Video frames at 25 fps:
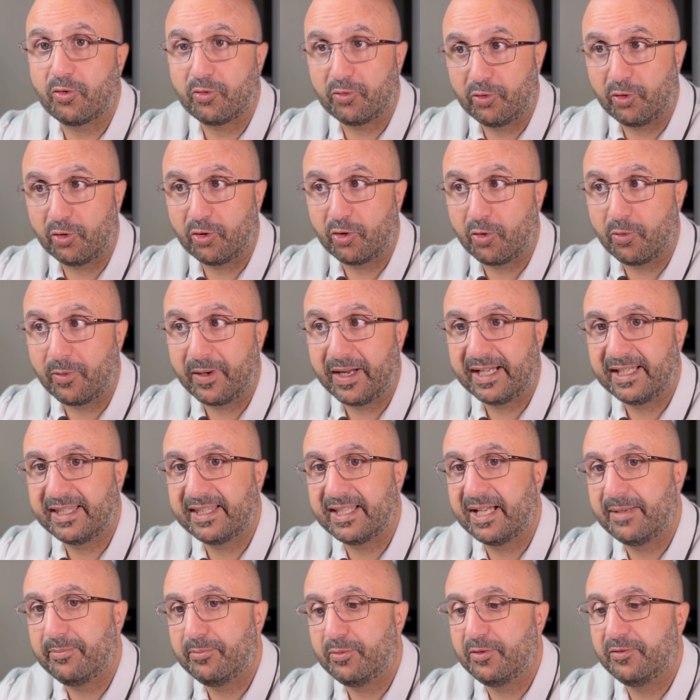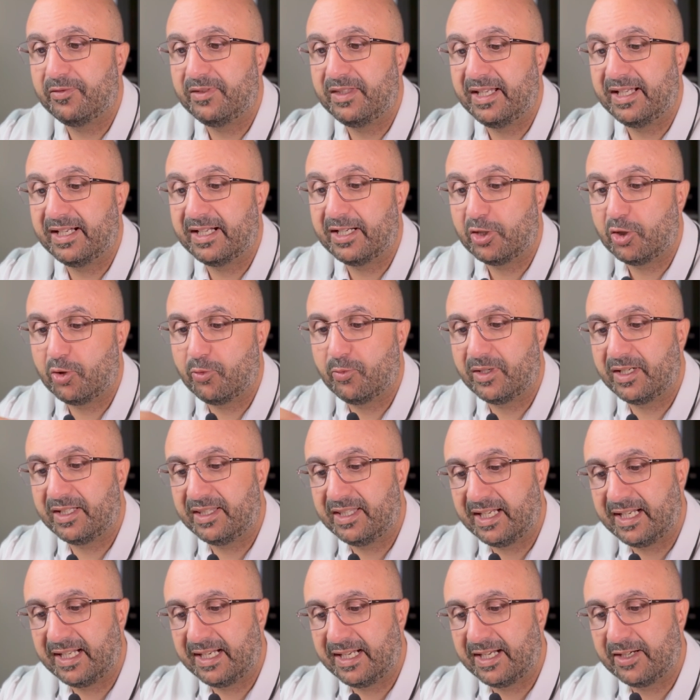correct type of data. You want to
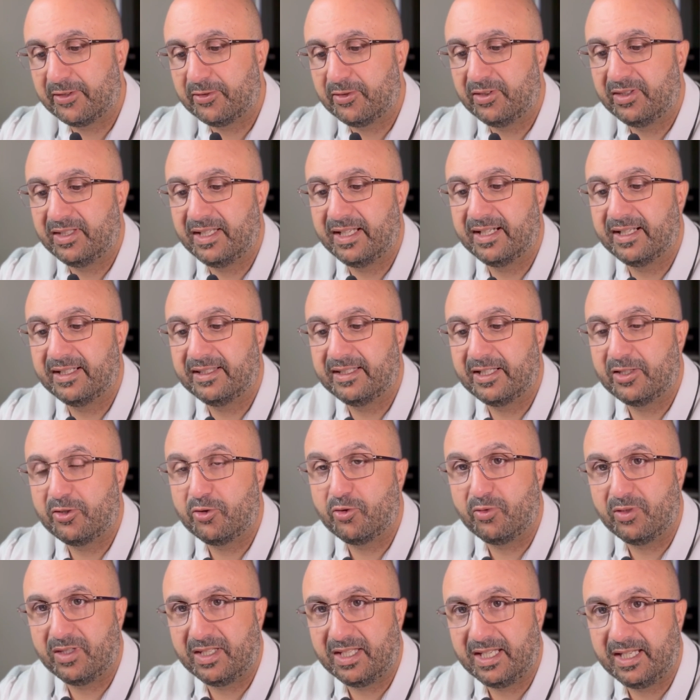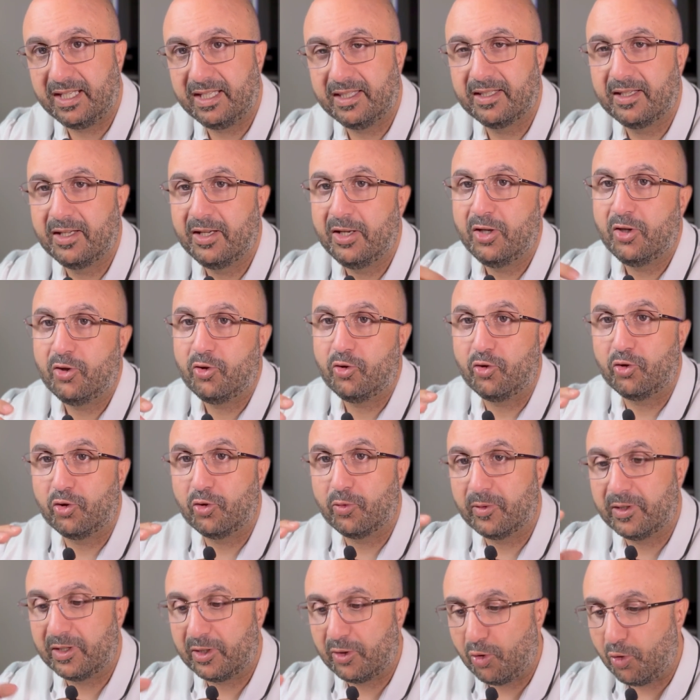declare the data that you need. You don't
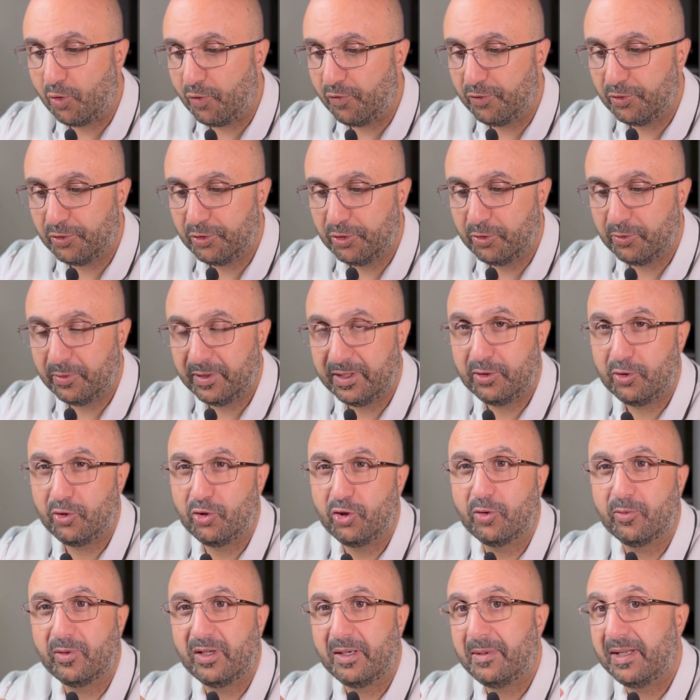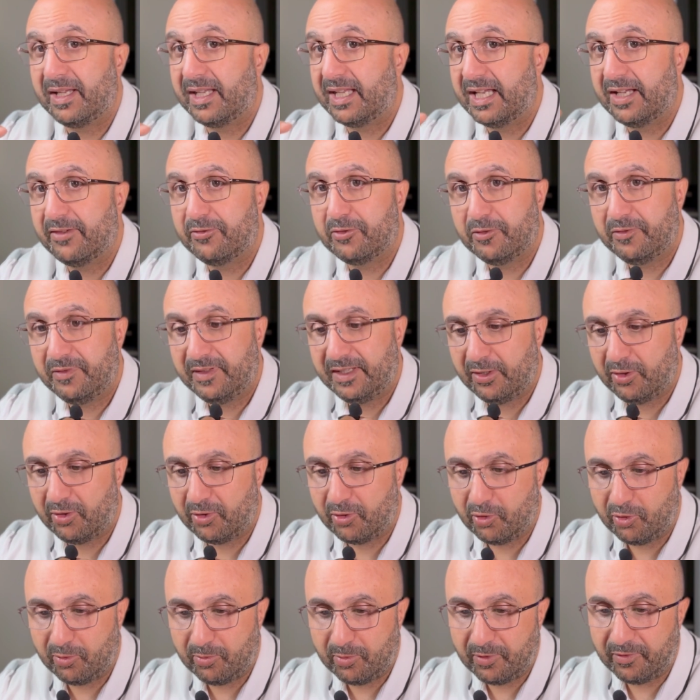want to overdo it. You don't want to make everything a
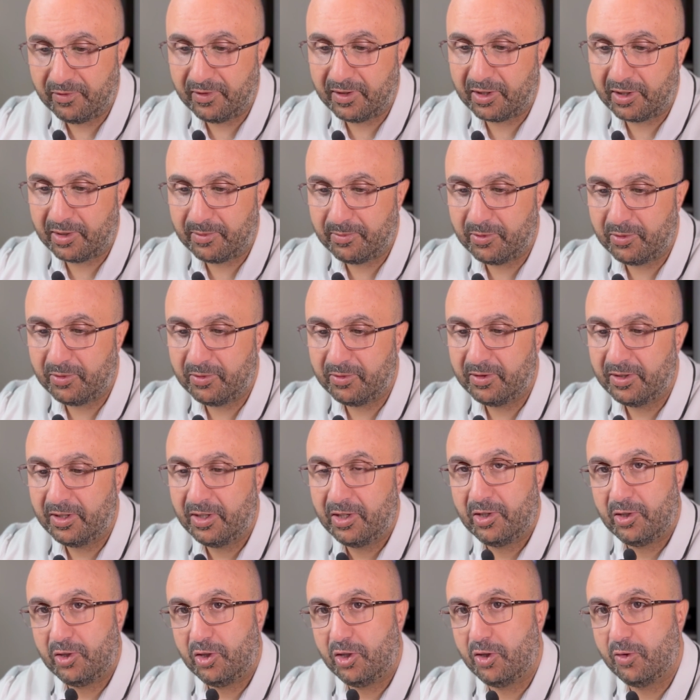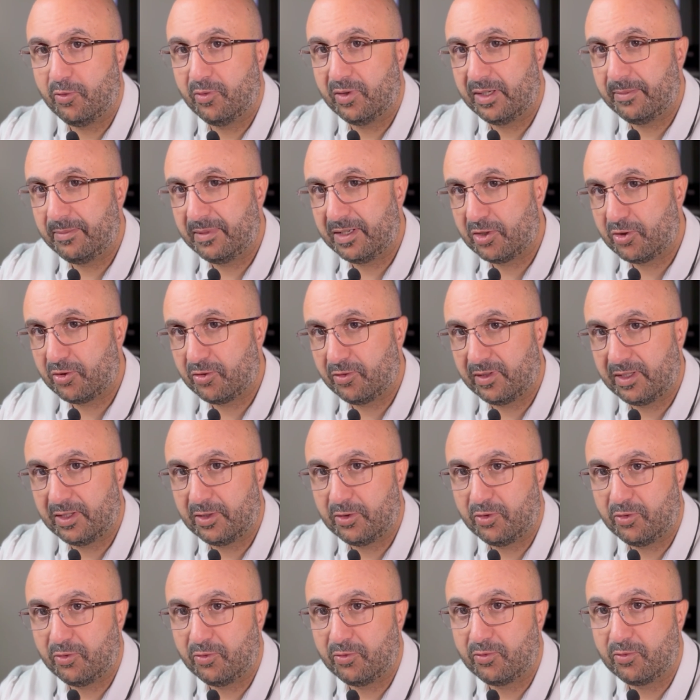global variable. You want to make sure
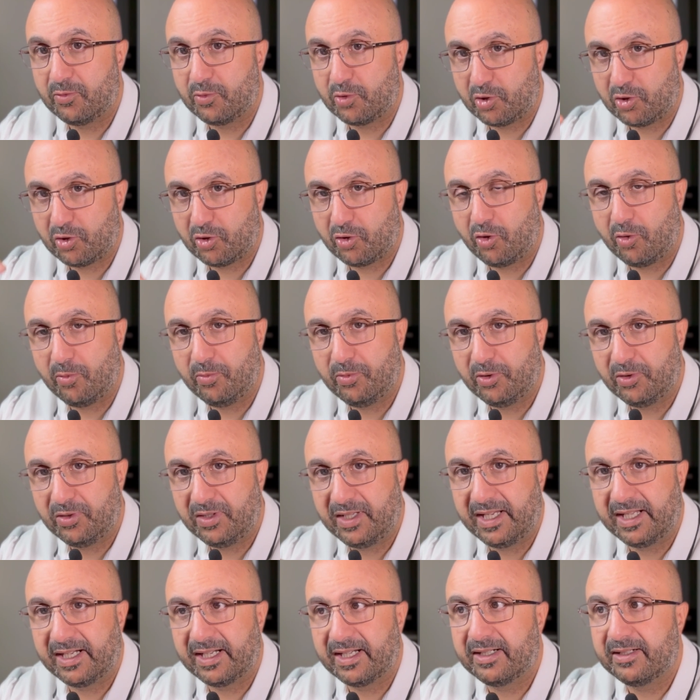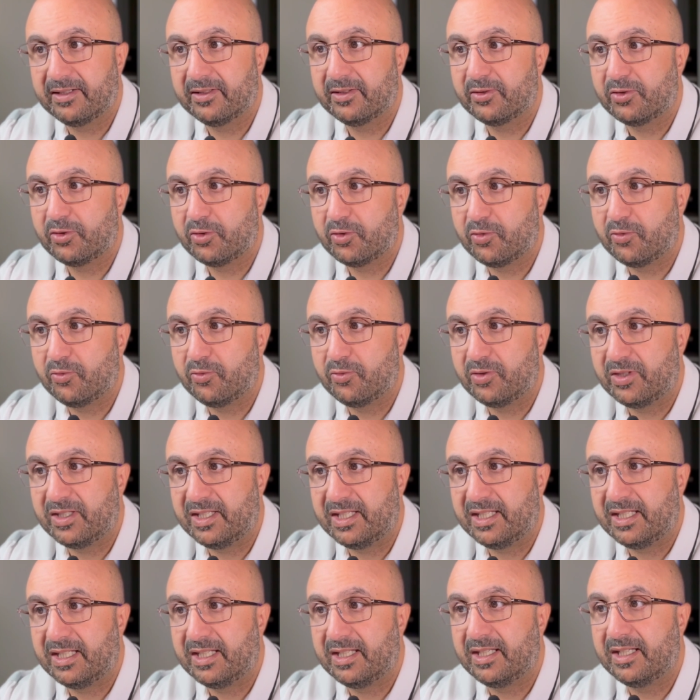that you scope the data to
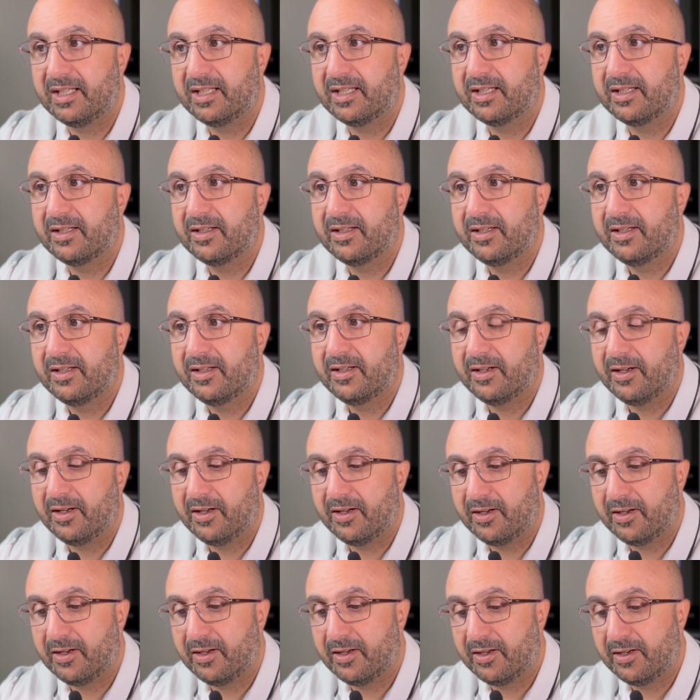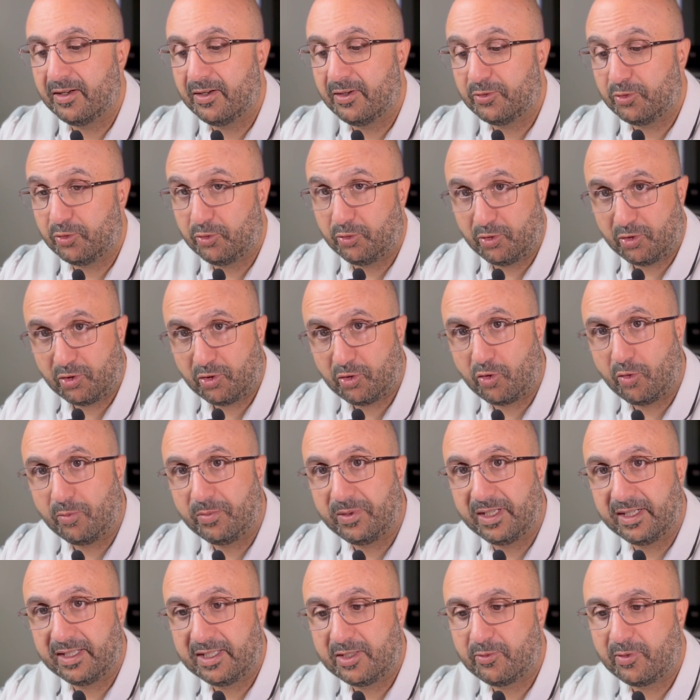the scope
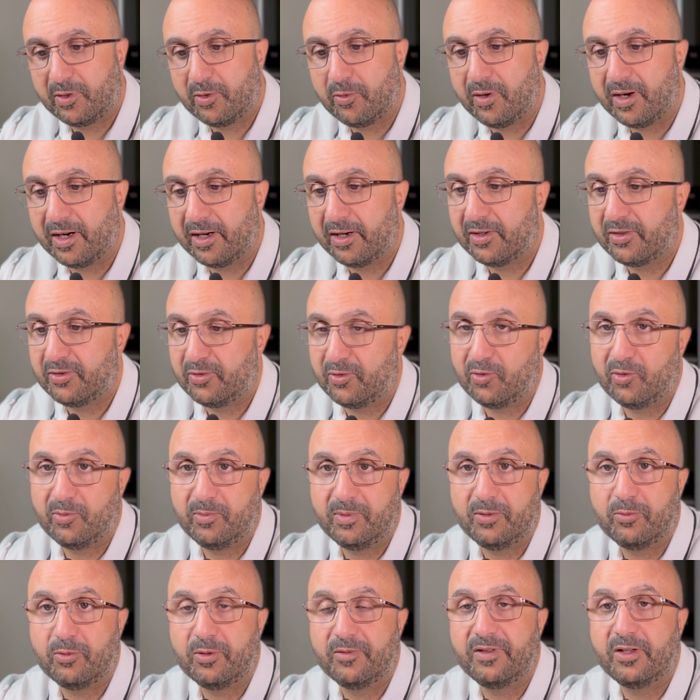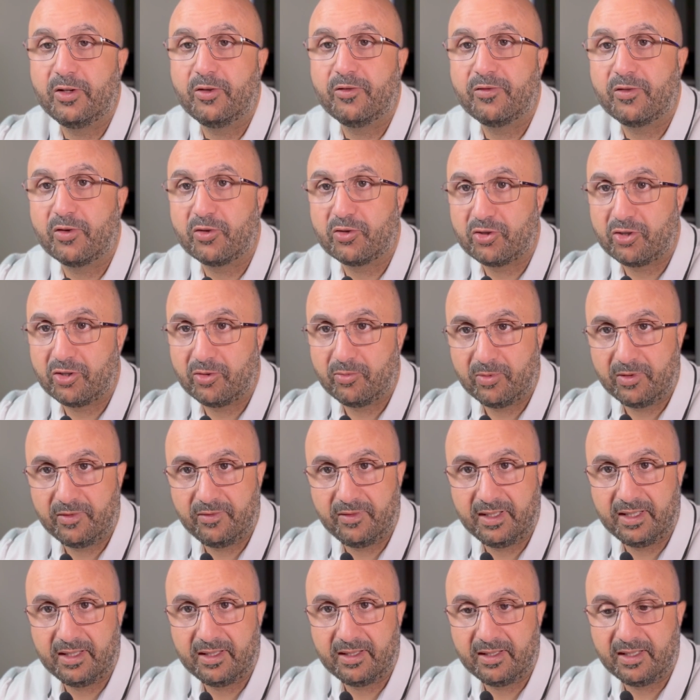that is required. So it could be within a function,
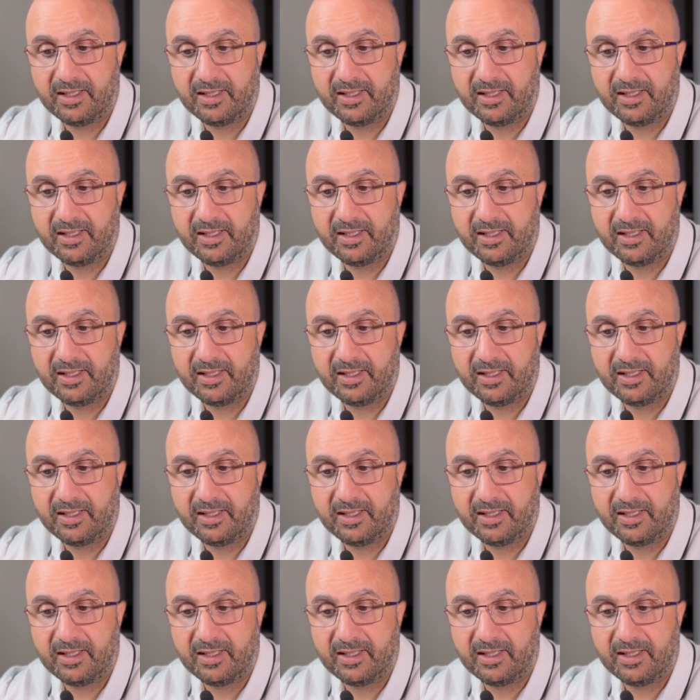within